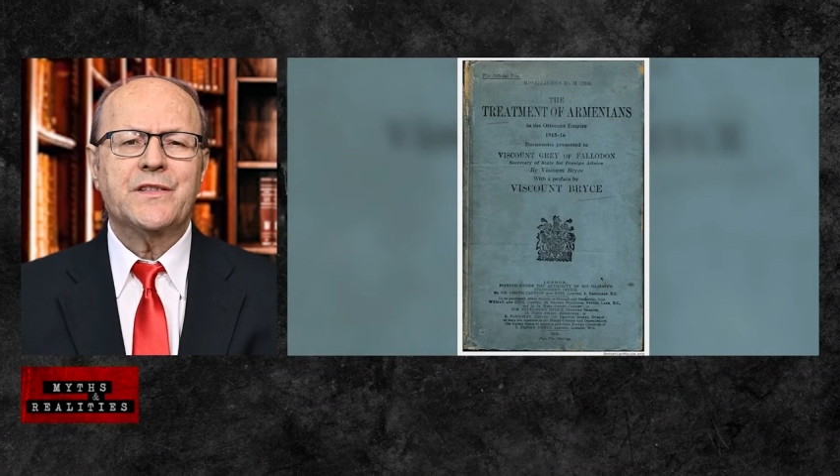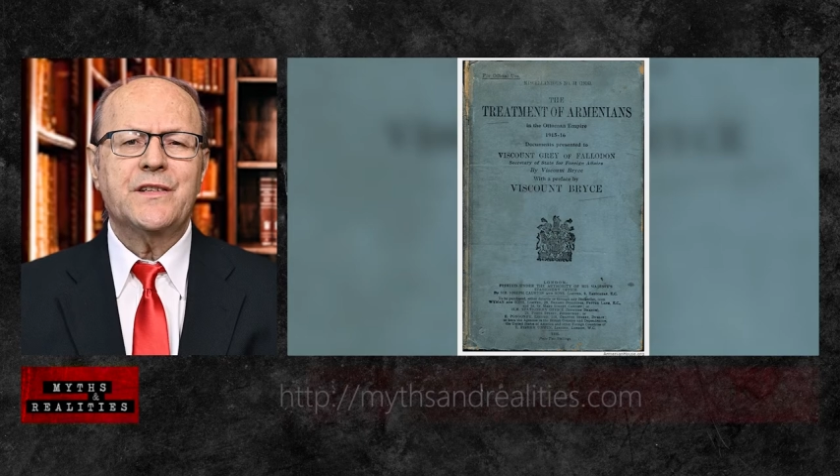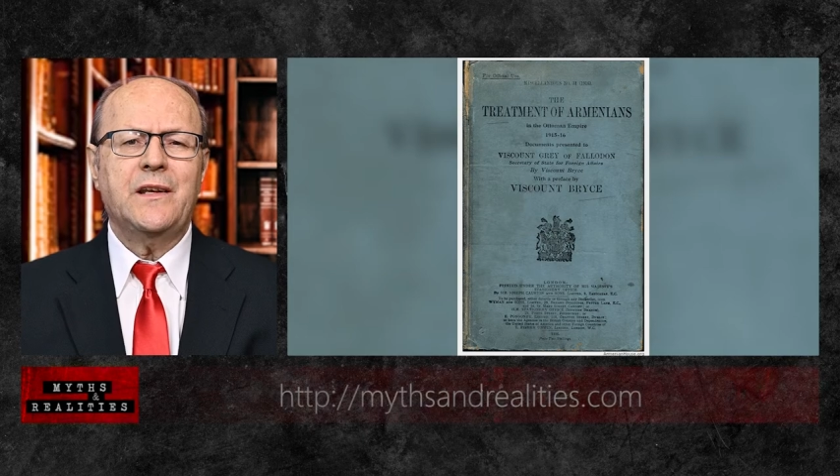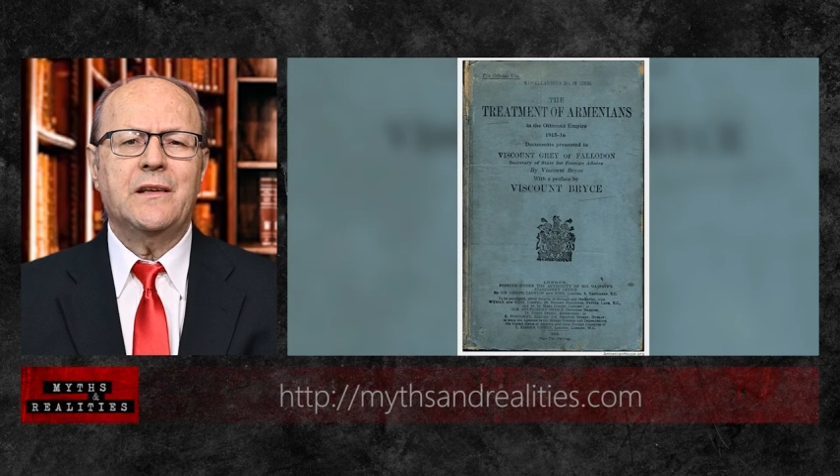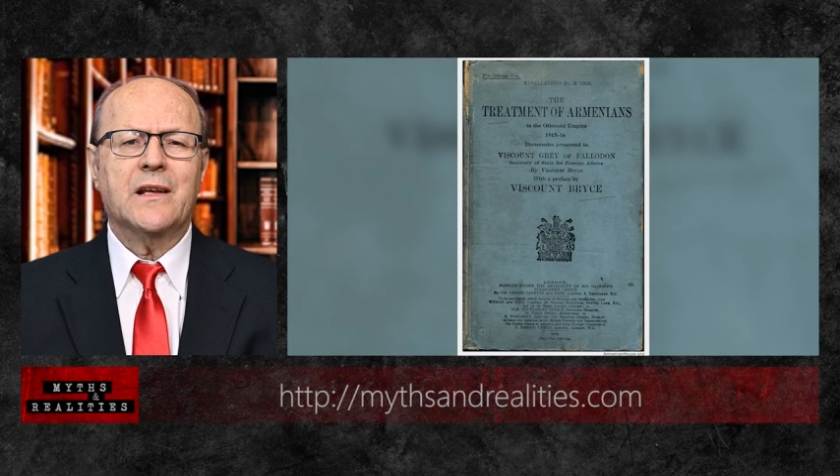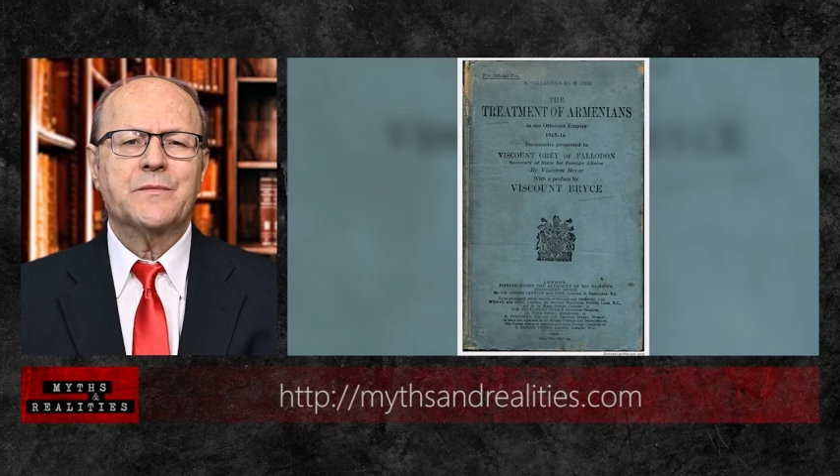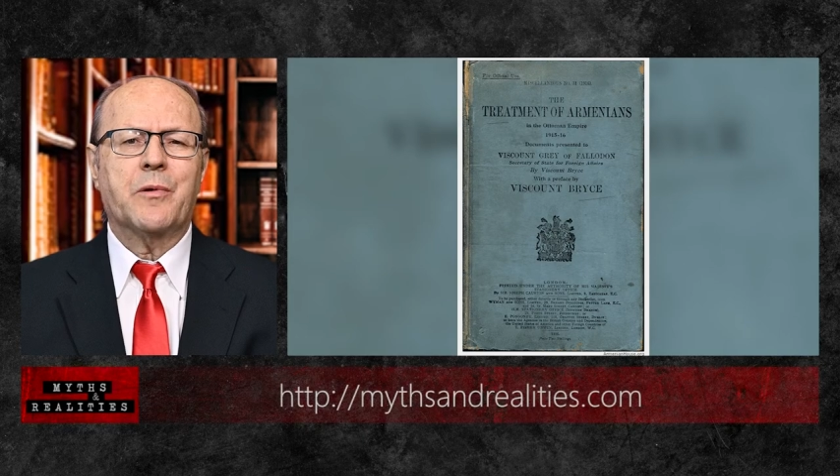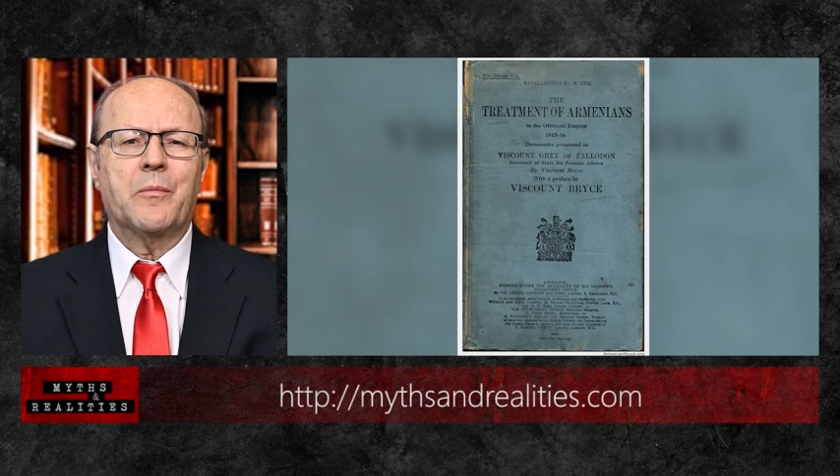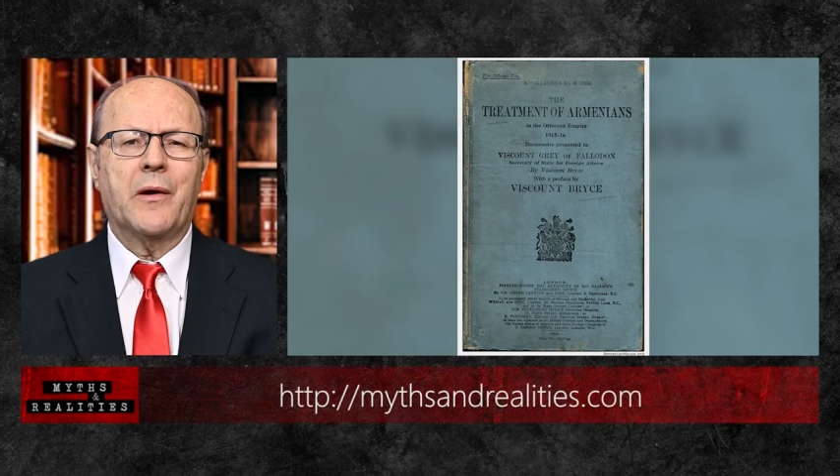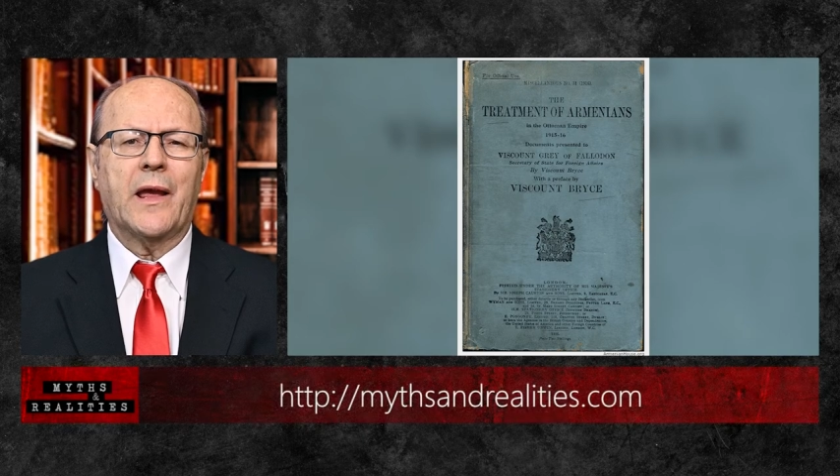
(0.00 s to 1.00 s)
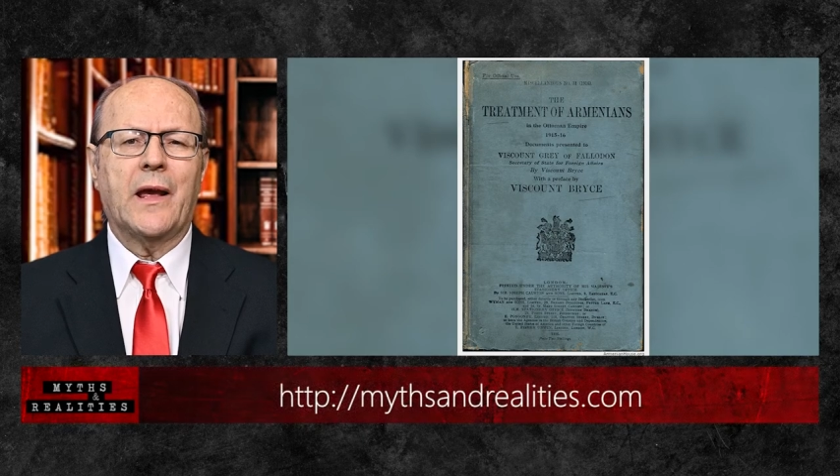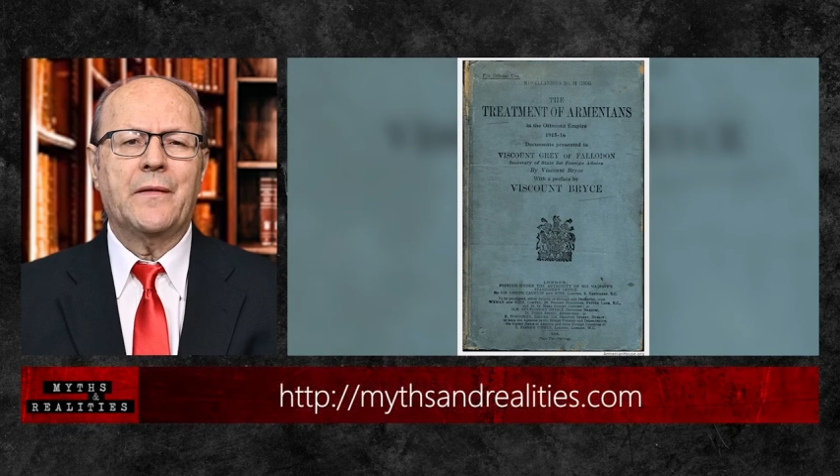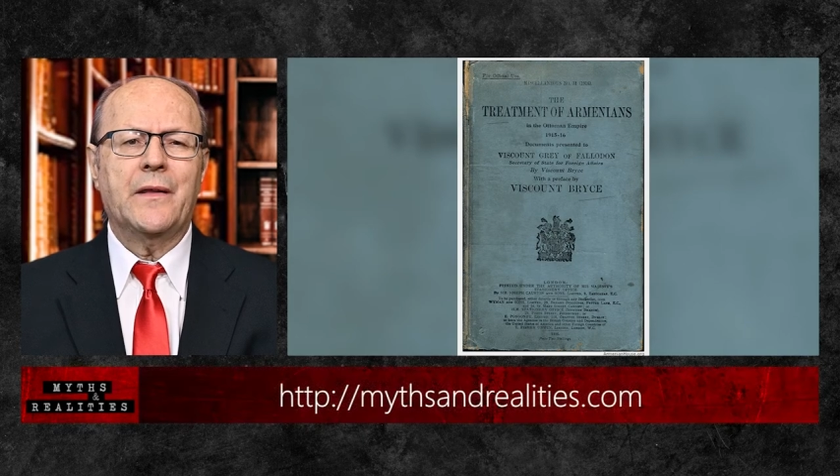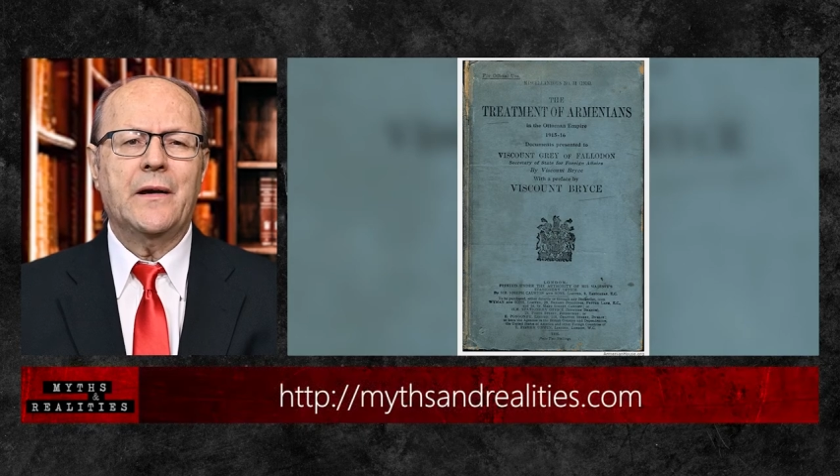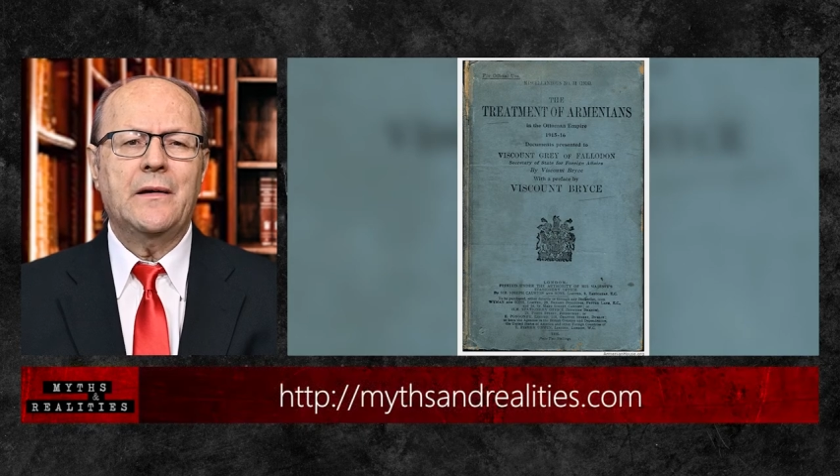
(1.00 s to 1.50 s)
seen as
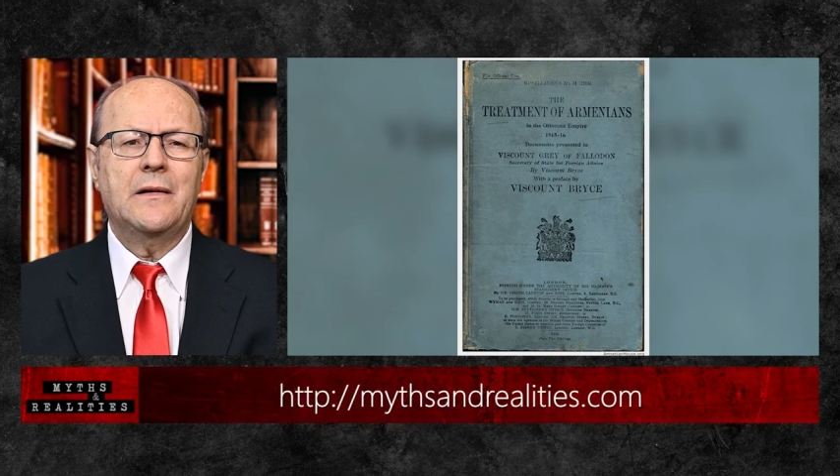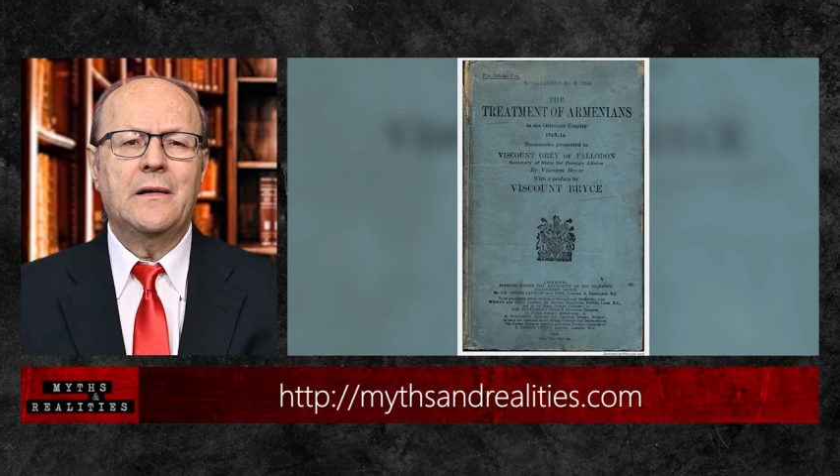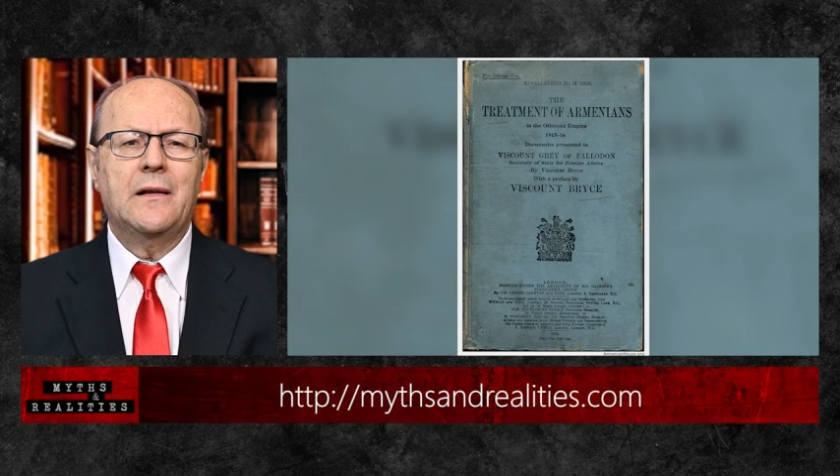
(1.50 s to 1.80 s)
propaganda,